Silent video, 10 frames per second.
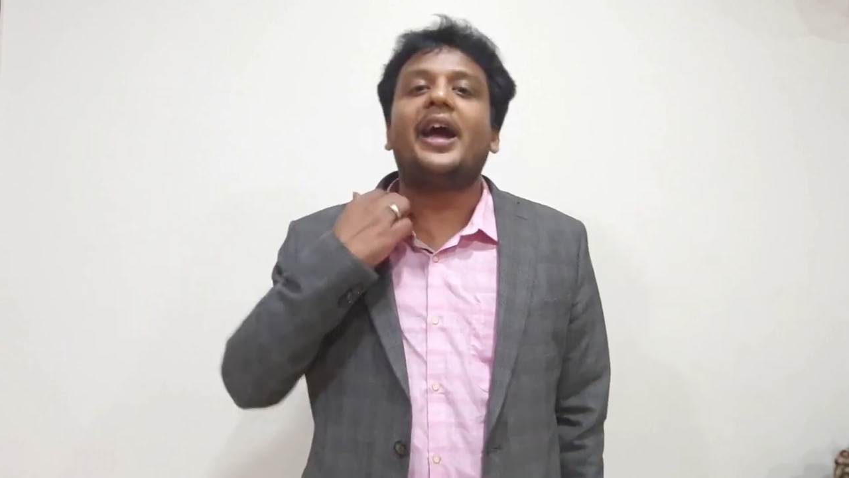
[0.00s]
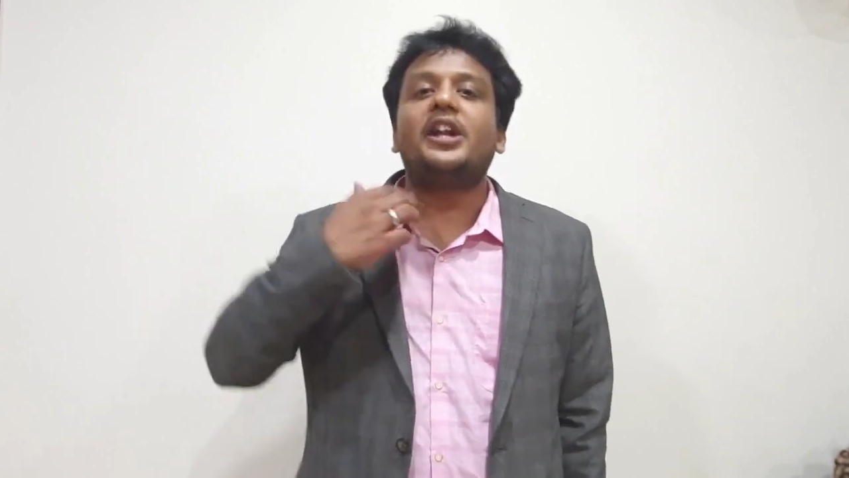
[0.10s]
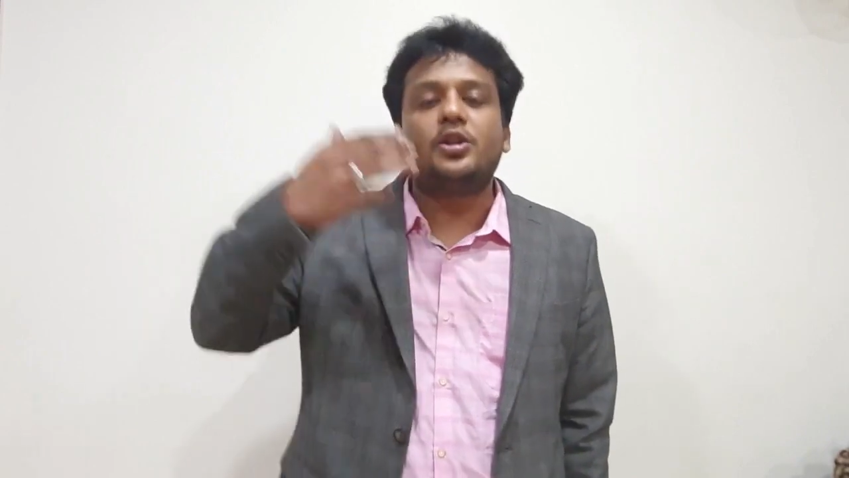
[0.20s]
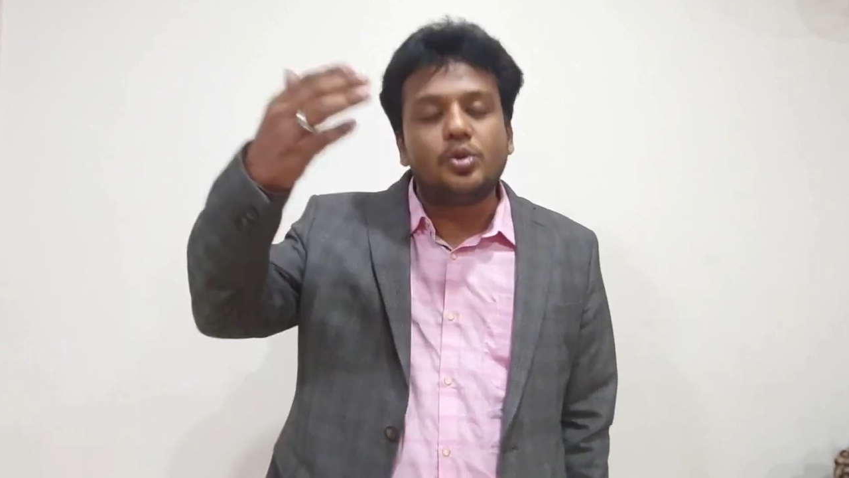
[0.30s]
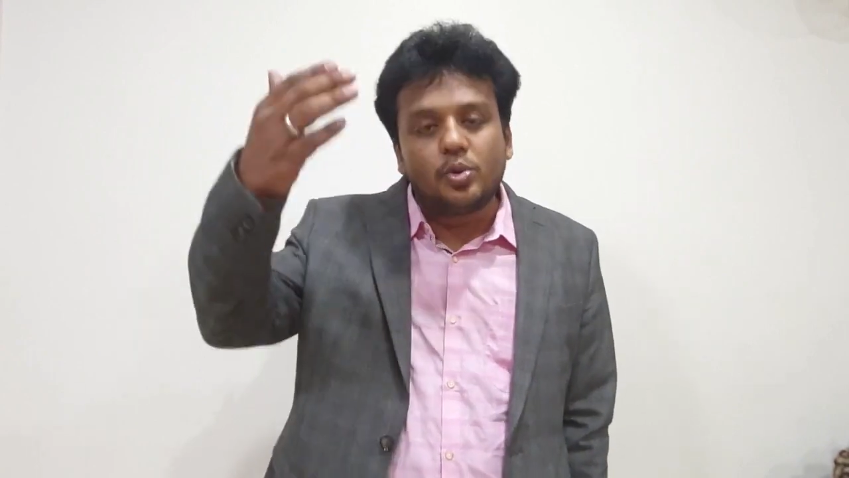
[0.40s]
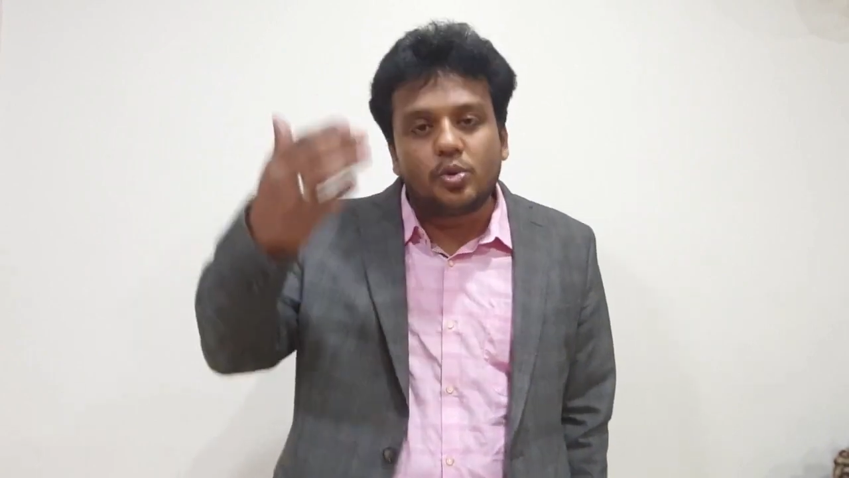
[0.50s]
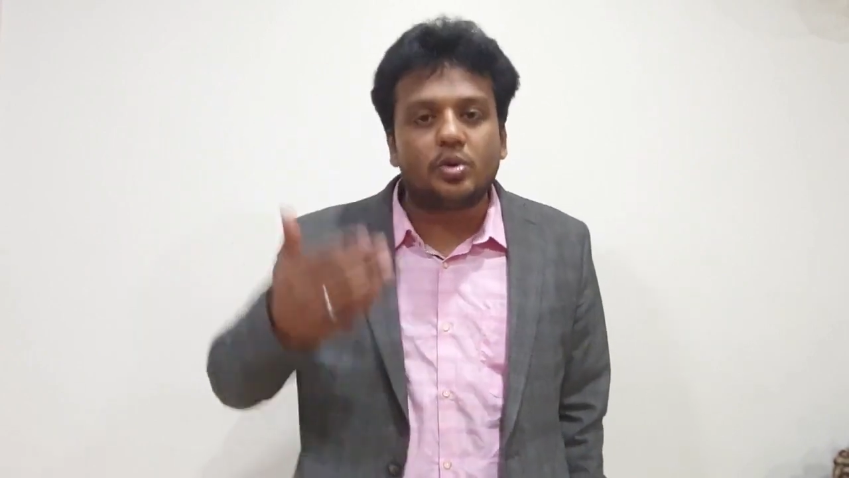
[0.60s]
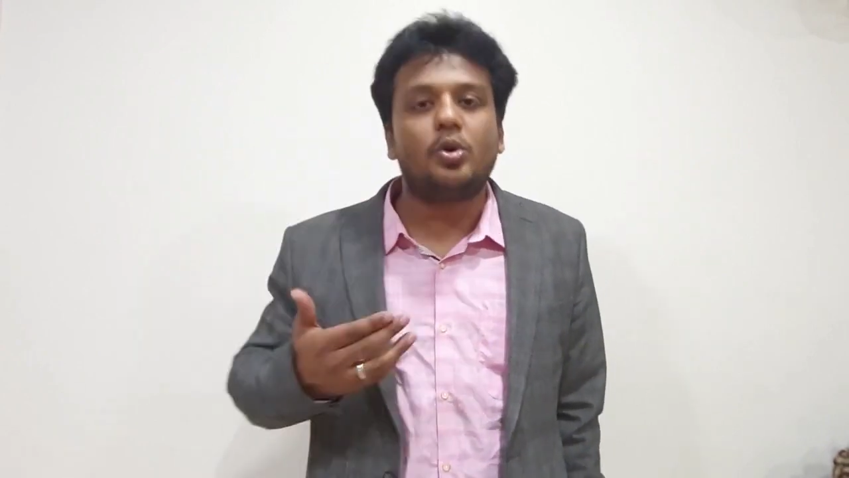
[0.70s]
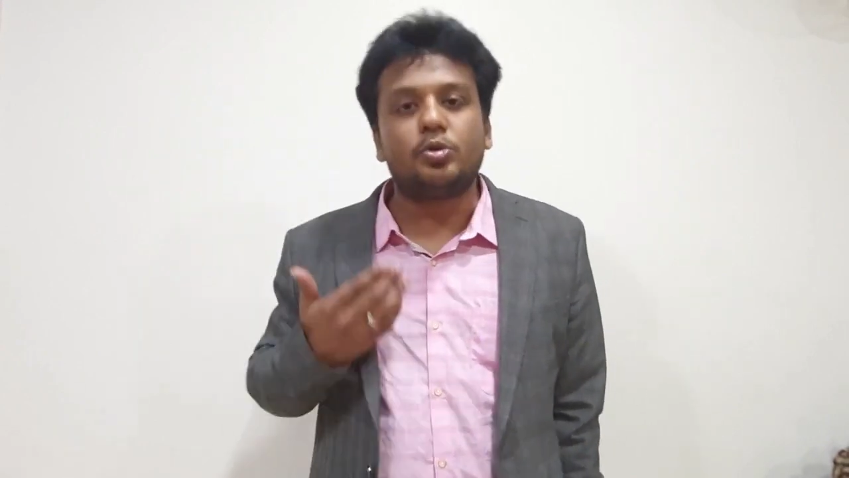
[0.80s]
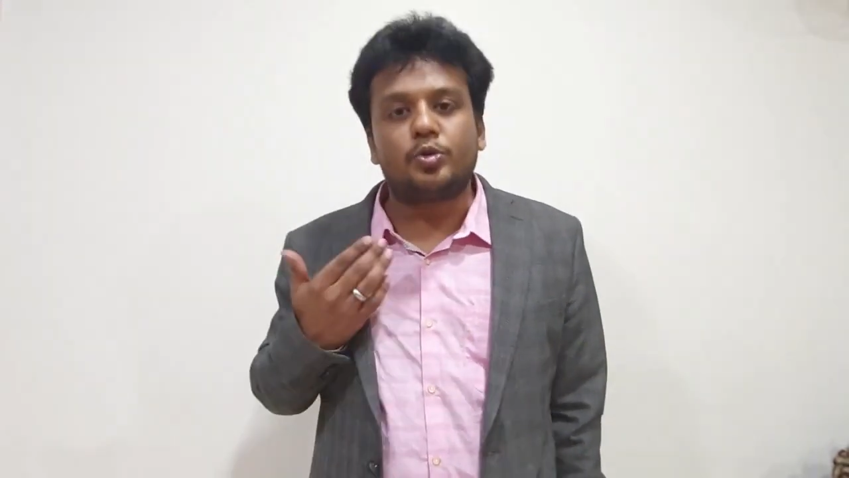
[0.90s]
and you
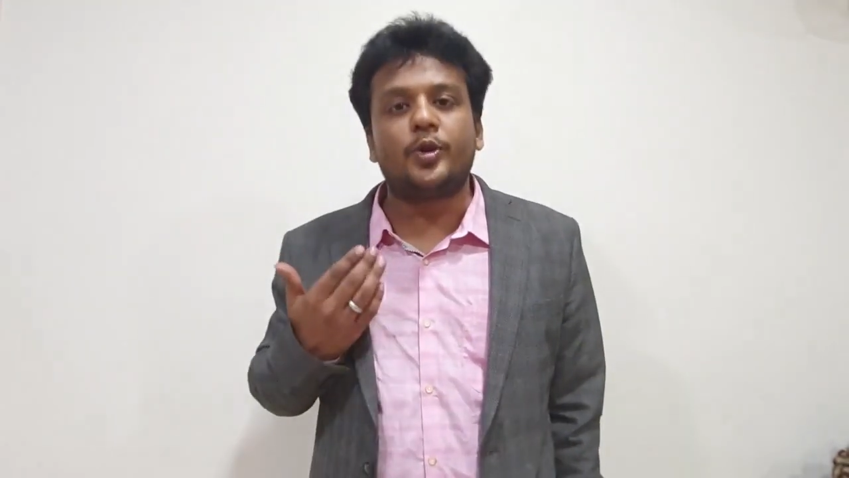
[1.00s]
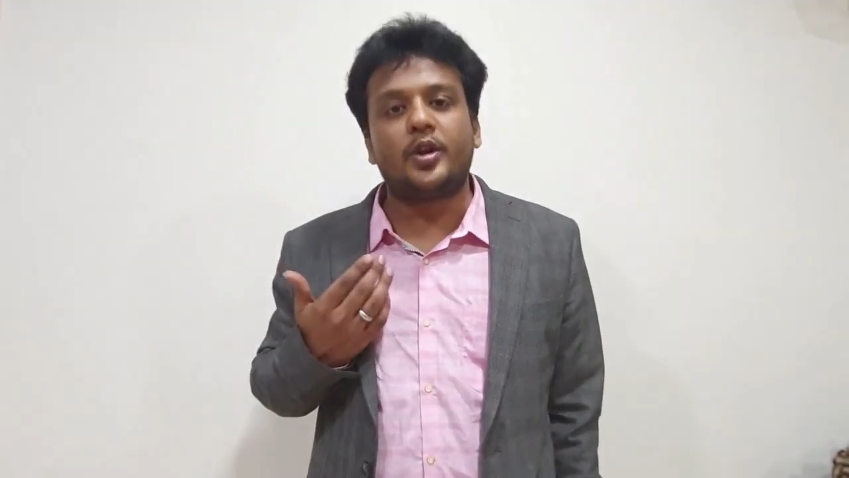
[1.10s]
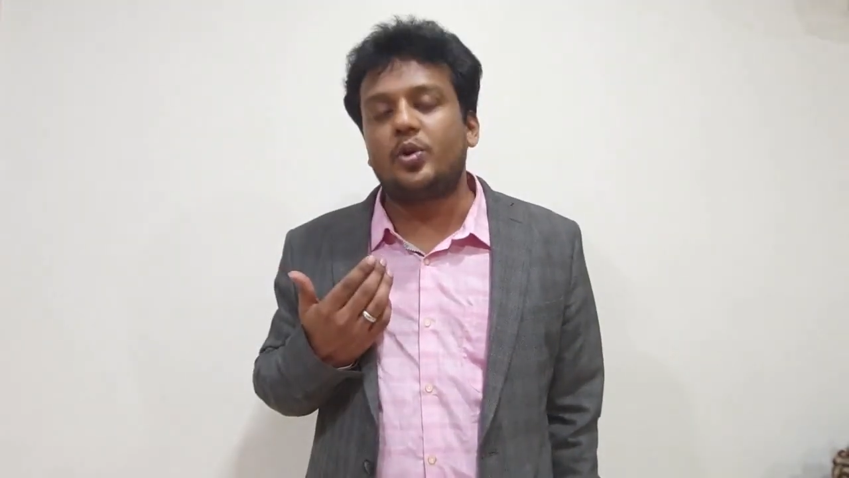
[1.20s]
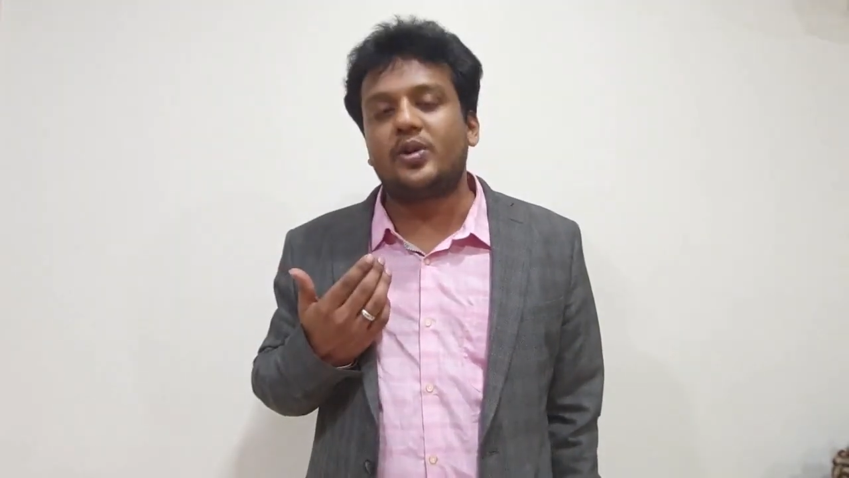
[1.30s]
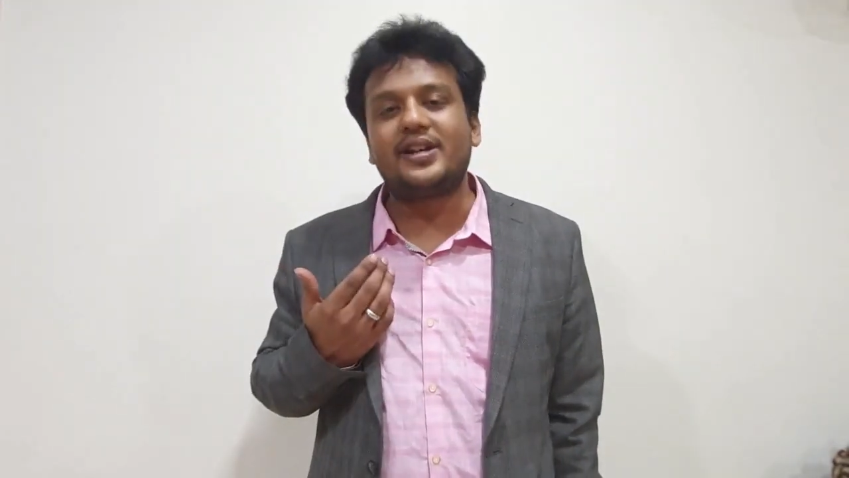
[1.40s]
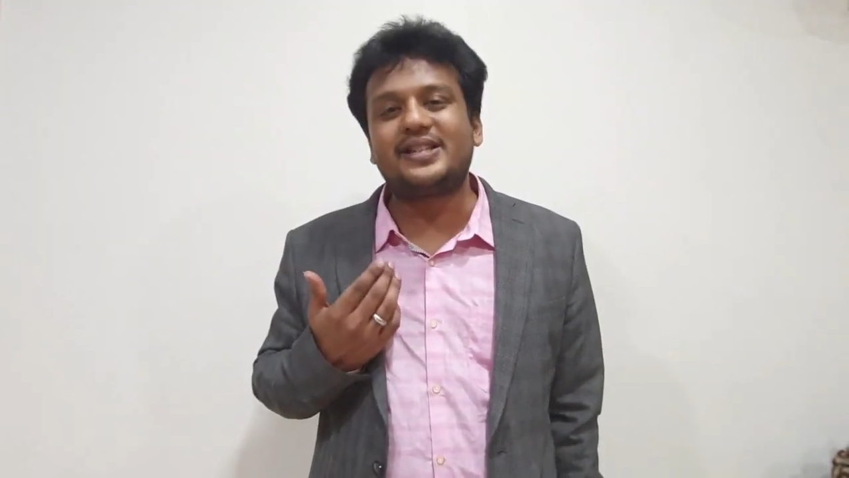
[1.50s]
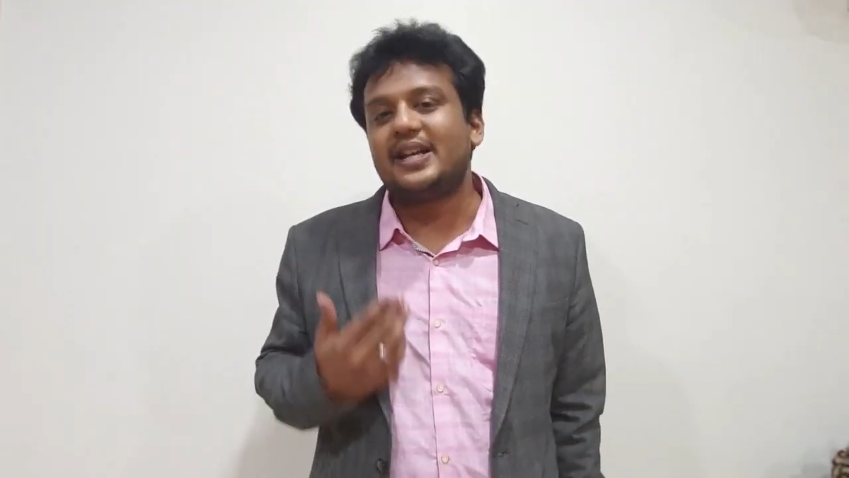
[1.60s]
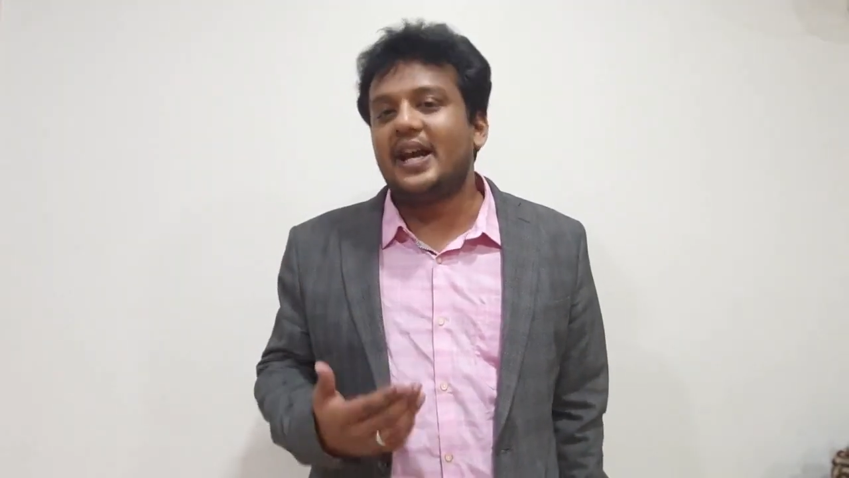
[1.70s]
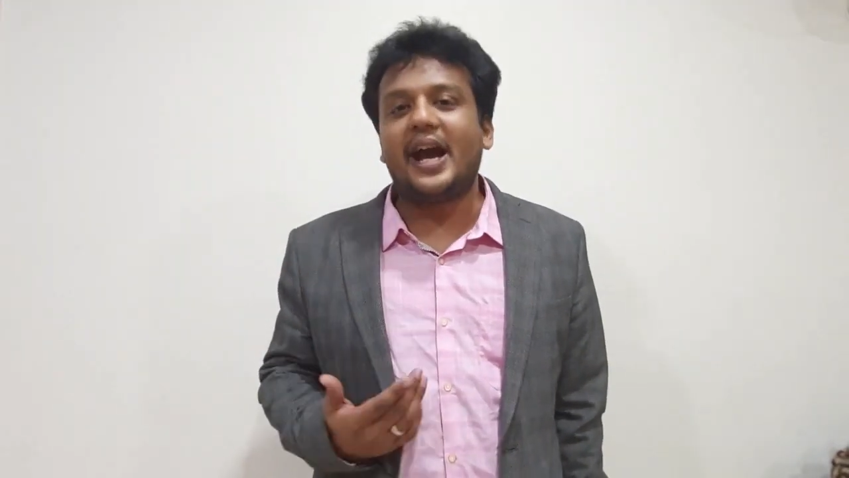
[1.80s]
go through the notice,